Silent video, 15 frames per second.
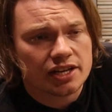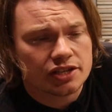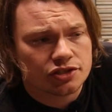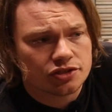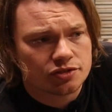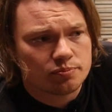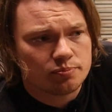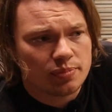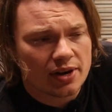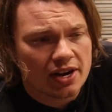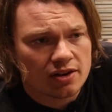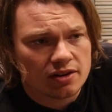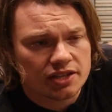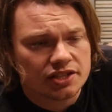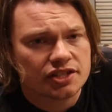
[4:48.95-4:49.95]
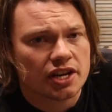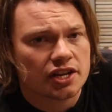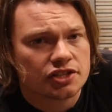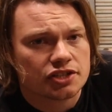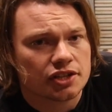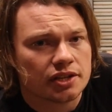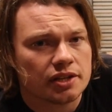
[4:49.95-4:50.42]
It's just barely
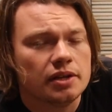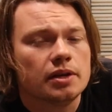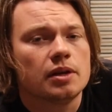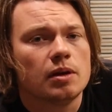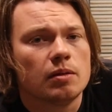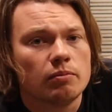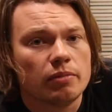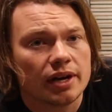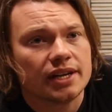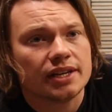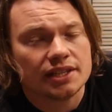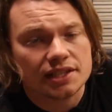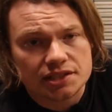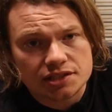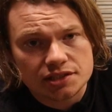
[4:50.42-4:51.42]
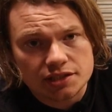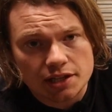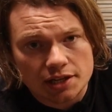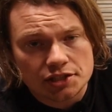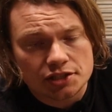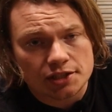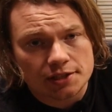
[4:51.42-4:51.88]
touching, but it is
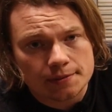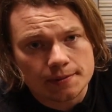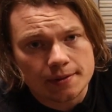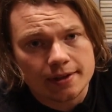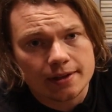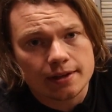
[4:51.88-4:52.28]
touching.